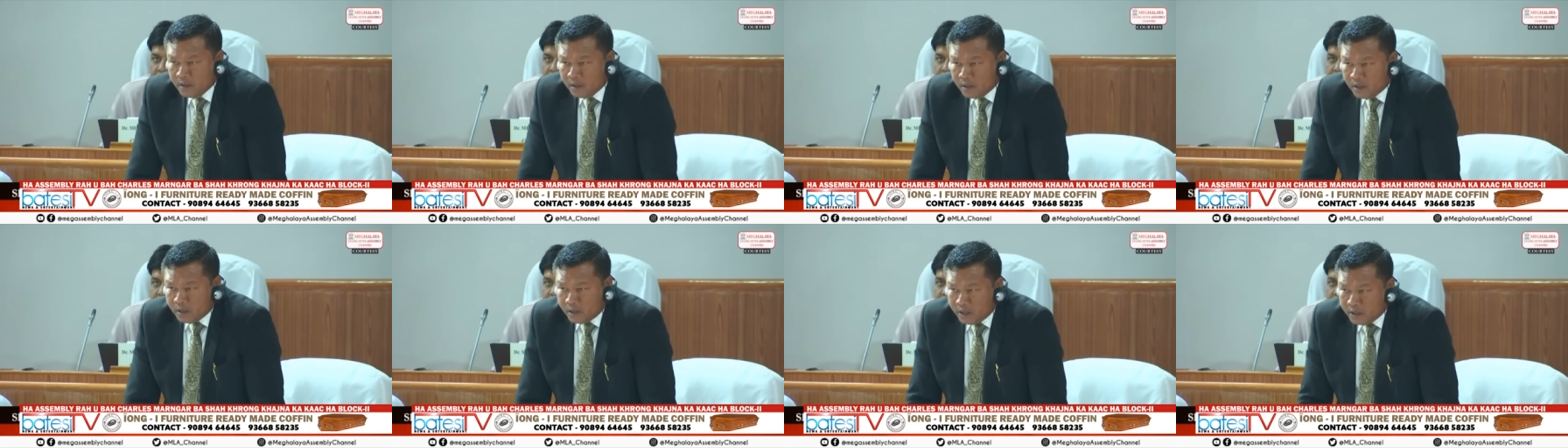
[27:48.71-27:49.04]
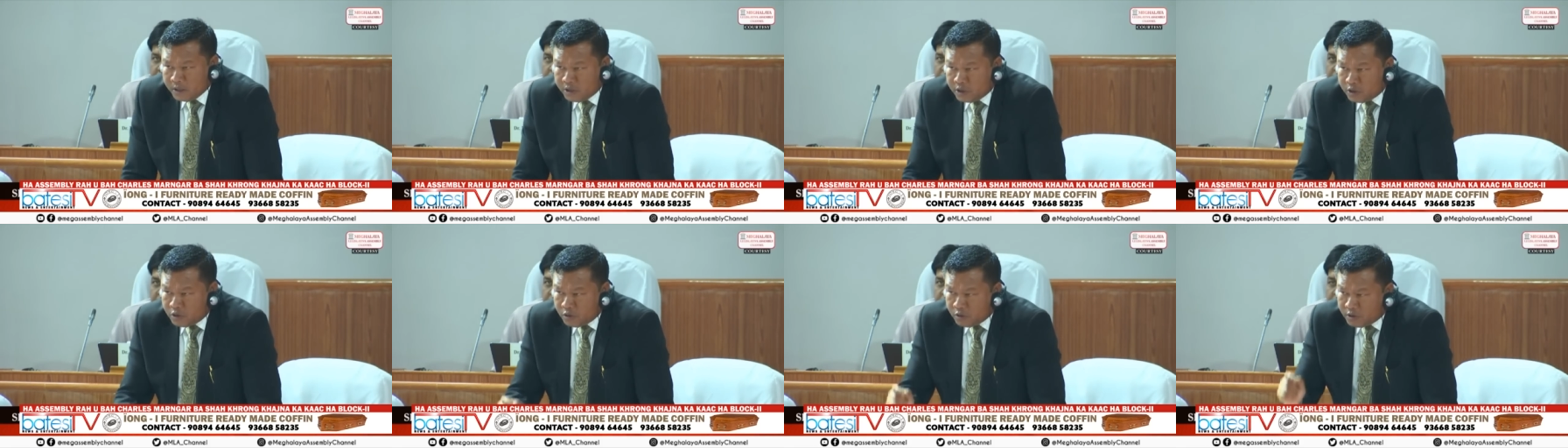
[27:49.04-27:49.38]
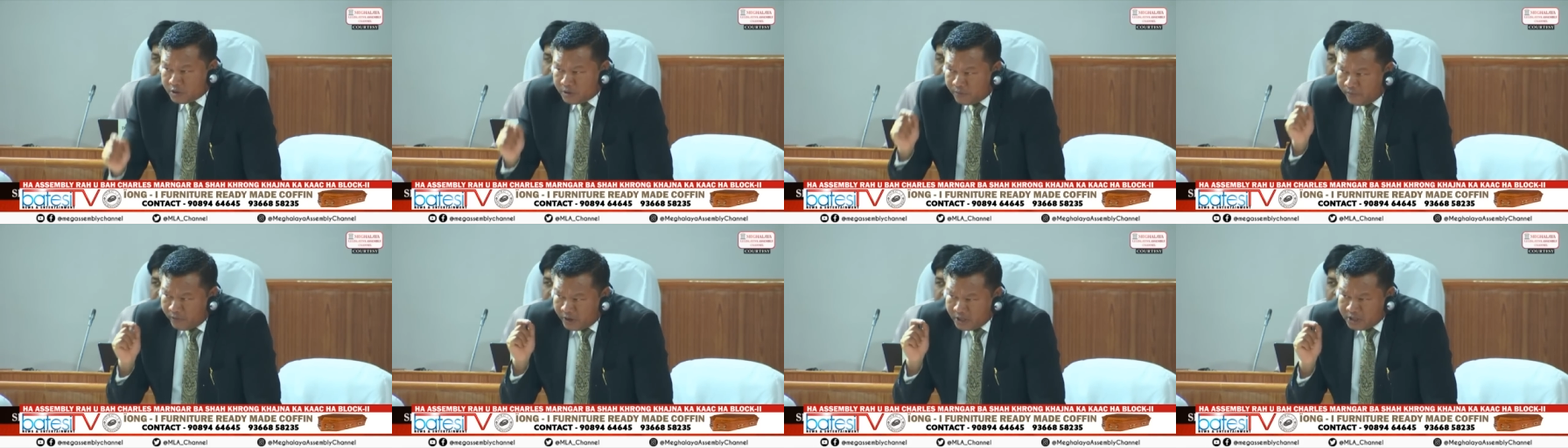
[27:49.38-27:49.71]
is to
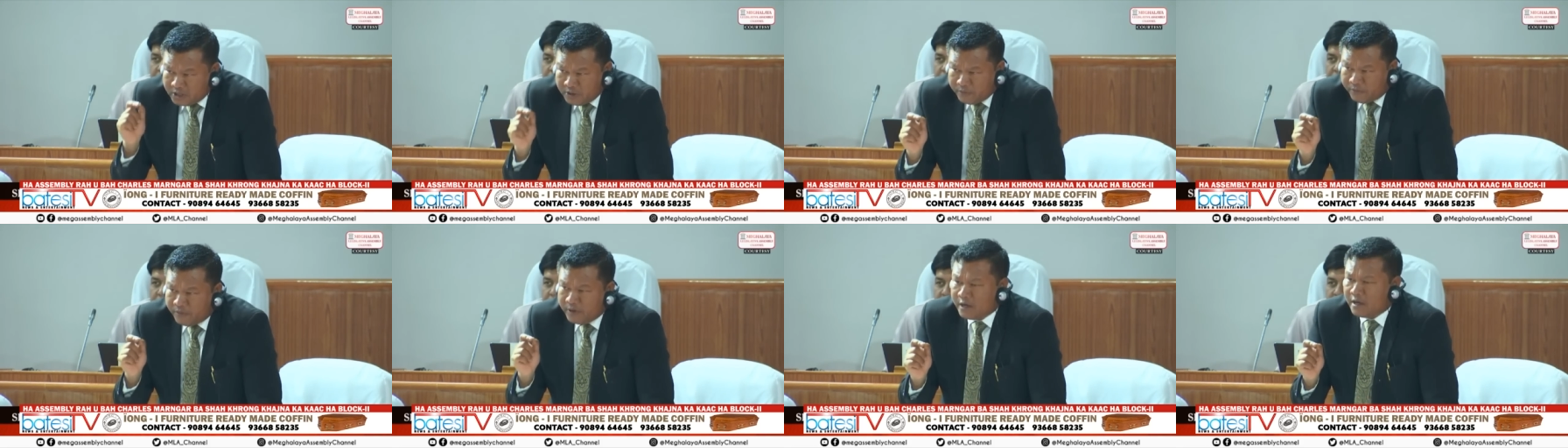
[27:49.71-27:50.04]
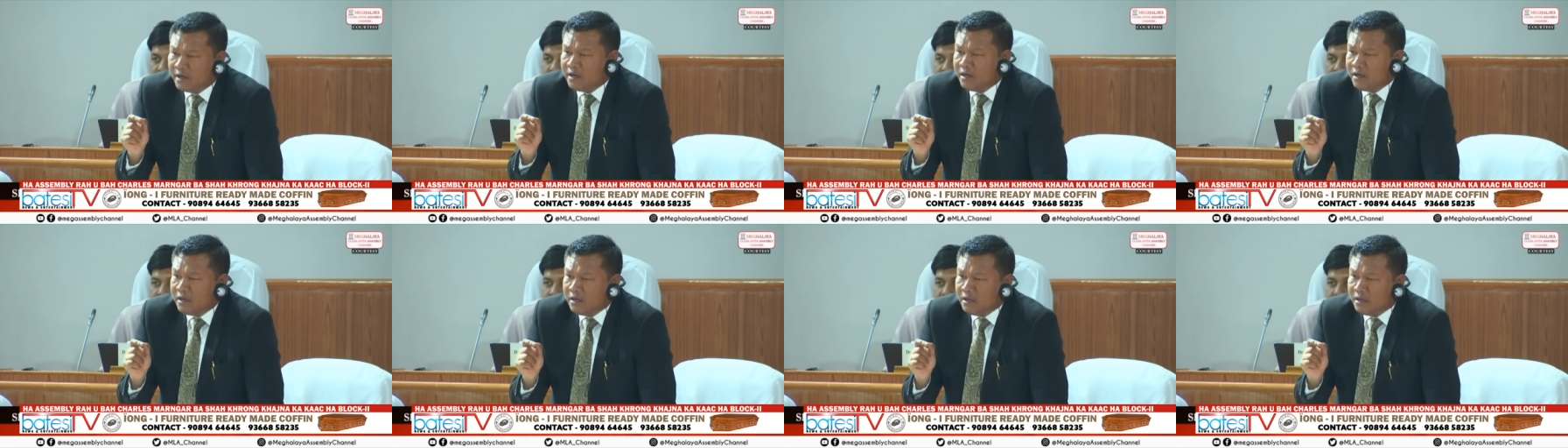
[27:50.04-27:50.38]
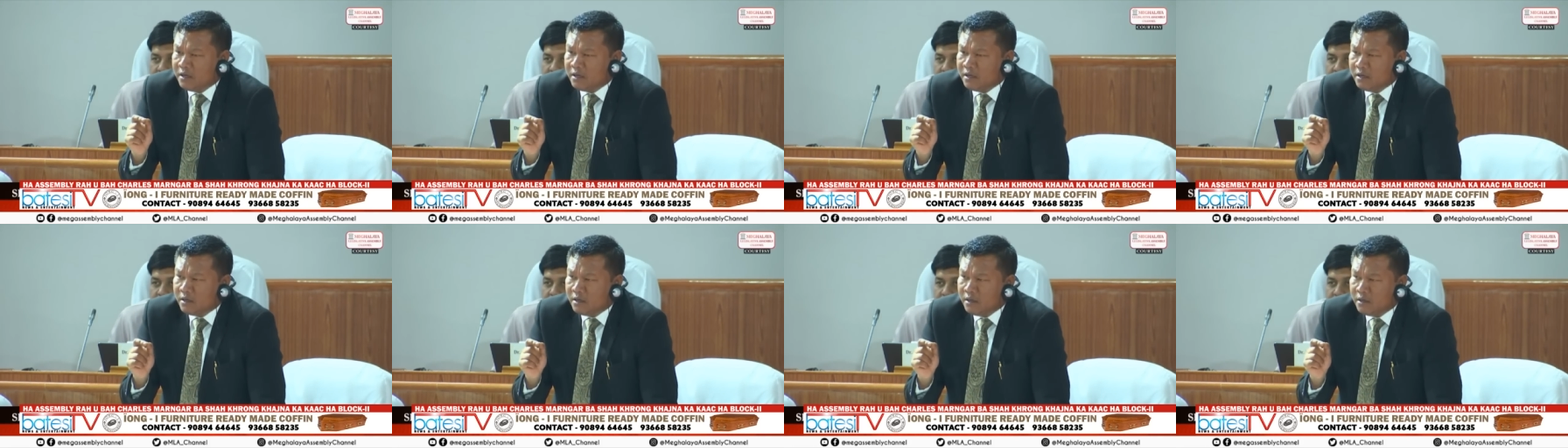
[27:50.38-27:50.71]
specific
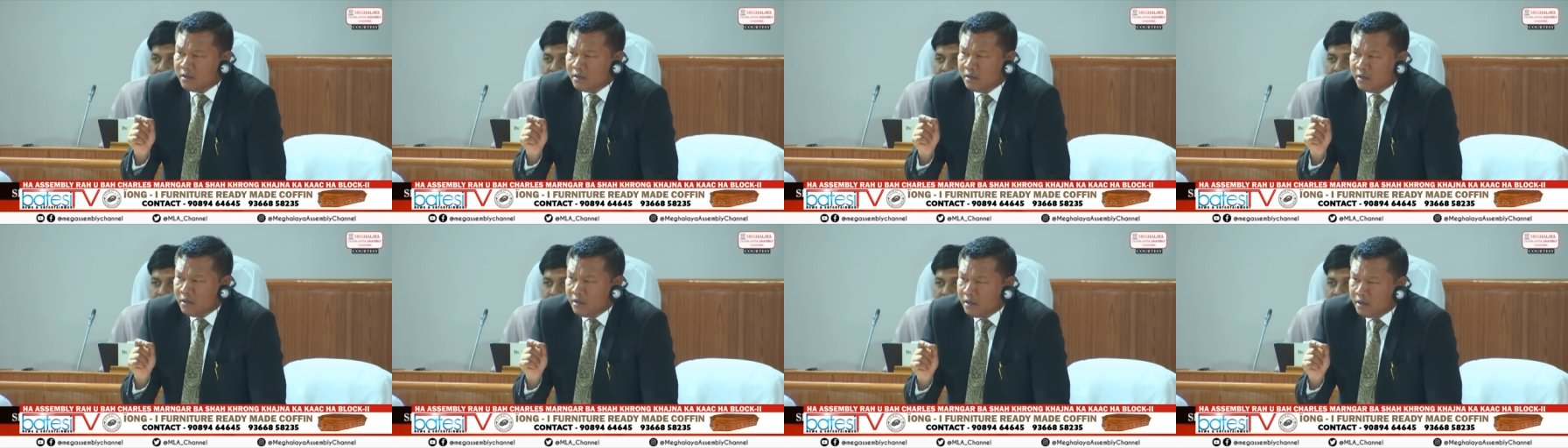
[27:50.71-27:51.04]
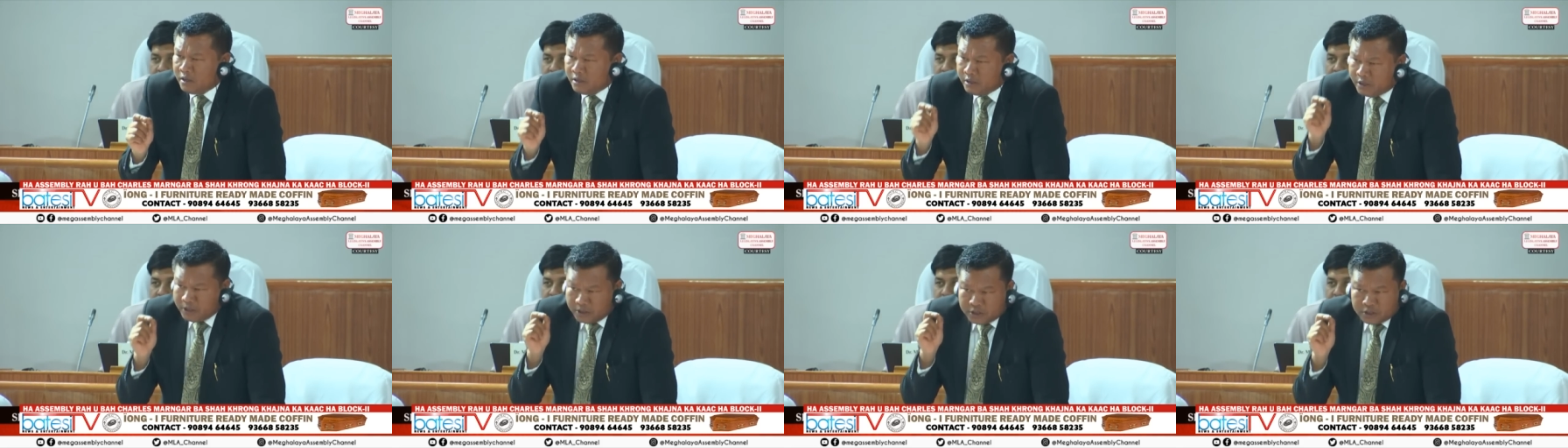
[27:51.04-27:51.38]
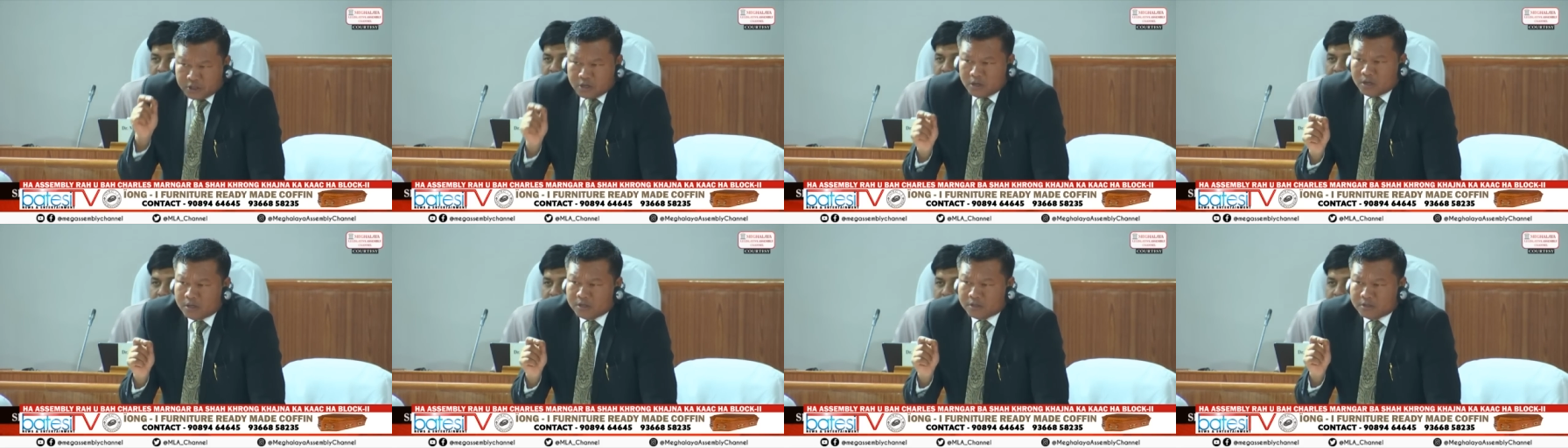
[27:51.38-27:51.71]

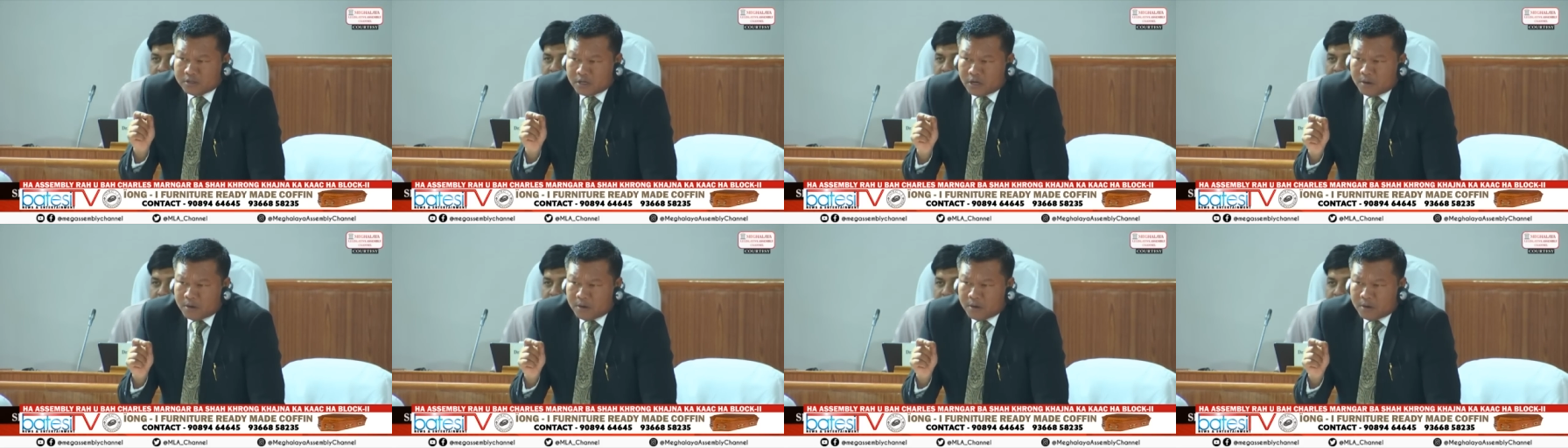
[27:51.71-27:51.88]
discuss